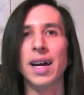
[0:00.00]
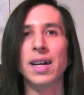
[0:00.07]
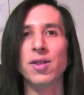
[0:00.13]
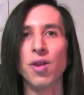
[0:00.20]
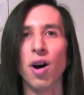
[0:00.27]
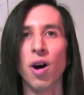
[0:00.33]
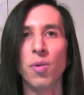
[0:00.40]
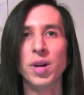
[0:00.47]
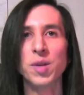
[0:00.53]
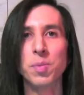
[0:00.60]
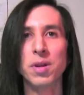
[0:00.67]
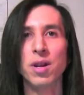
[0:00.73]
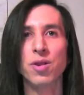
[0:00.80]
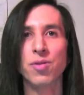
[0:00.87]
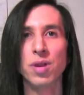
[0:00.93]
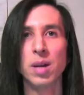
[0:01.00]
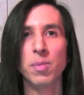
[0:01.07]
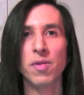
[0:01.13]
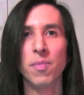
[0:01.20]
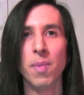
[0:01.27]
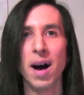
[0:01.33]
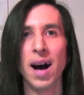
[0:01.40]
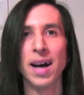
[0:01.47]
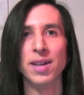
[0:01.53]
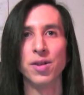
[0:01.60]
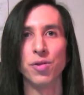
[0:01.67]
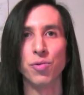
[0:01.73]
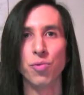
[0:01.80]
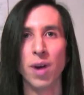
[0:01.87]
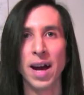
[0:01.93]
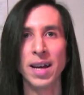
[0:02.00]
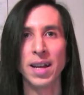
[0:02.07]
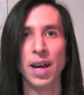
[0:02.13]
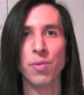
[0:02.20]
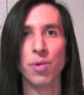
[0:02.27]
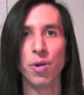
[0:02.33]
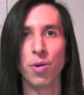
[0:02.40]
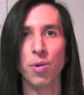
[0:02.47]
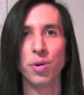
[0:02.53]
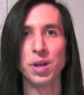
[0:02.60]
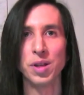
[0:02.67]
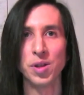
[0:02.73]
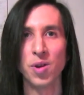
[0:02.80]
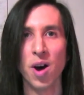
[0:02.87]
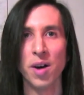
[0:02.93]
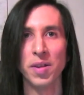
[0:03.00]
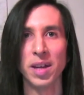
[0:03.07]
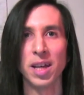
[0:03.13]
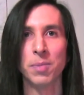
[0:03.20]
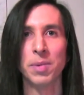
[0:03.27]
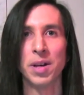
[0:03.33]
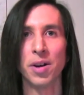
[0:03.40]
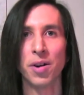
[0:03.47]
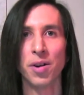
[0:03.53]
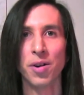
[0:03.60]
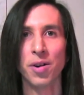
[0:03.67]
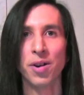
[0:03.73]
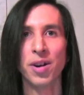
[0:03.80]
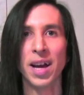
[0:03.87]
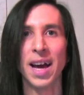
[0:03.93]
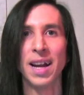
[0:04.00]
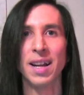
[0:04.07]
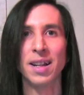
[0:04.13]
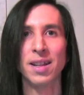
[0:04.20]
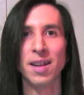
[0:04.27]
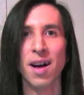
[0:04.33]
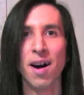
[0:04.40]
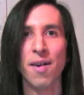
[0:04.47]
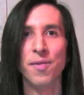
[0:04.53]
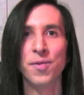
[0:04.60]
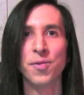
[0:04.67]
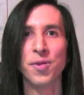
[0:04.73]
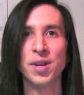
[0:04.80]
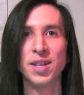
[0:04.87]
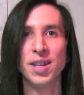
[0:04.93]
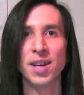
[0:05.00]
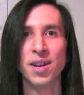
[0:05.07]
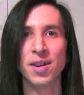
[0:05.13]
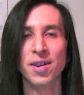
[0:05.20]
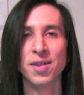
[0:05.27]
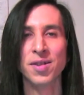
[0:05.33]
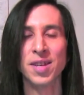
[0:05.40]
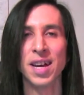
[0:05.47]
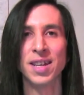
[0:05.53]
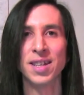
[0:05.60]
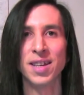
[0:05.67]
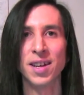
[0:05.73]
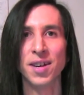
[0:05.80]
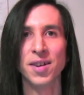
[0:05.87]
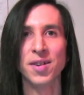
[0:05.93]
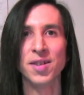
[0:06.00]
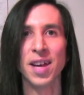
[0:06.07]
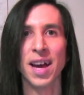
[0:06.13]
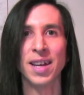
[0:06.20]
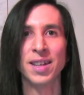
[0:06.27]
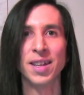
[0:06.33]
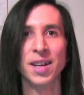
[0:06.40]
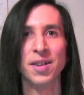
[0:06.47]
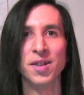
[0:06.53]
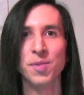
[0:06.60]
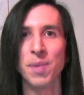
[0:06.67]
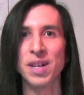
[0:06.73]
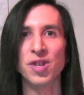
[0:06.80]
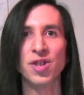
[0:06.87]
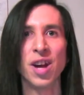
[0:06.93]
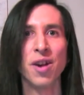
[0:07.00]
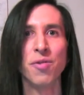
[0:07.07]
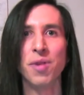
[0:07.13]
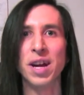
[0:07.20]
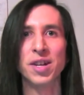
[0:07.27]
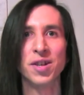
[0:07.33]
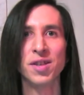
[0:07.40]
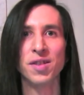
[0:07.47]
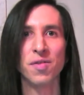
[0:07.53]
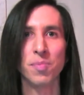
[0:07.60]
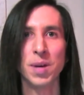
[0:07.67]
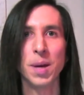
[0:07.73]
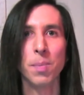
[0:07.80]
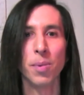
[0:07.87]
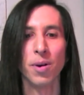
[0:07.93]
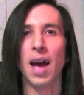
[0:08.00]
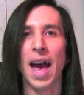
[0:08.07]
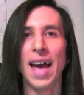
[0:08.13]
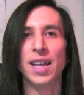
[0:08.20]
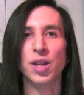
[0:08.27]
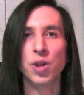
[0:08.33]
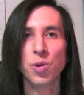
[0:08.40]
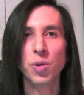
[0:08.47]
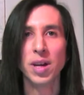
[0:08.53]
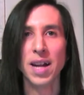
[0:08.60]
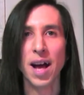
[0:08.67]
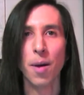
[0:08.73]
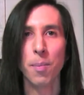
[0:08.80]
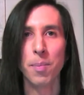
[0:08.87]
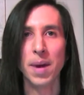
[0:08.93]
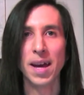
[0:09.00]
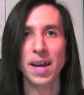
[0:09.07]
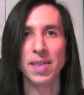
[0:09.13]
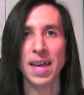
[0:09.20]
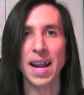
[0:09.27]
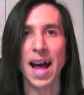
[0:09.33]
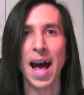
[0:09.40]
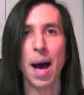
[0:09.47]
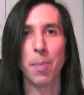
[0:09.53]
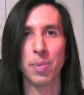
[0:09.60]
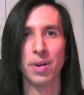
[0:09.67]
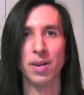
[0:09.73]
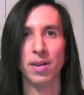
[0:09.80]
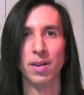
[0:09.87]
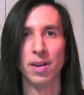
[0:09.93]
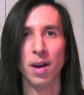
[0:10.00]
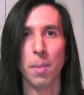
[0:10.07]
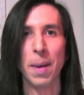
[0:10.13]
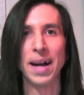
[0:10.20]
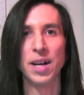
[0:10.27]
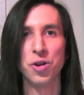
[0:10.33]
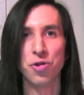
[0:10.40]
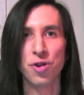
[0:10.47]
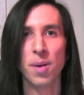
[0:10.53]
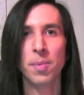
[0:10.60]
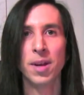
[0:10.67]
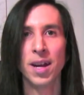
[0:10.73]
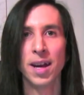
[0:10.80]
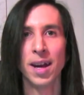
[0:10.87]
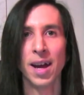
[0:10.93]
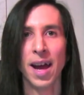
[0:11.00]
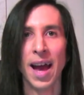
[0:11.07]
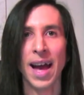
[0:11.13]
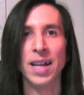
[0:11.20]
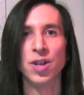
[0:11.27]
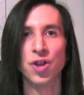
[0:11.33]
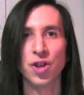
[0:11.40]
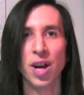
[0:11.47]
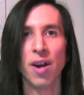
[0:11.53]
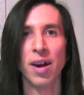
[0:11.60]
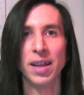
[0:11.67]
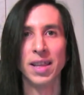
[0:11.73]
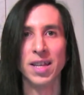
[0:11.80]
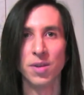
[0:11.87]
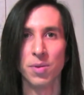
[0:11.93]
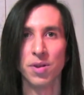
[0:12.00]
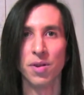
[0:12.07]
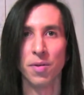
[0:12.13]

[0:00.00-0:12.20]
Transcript: It's always been a dream of mine to write and record a song that can be heard and loved for years and years and years by generations of people. And you can help make that happen by contributing and sharing this with your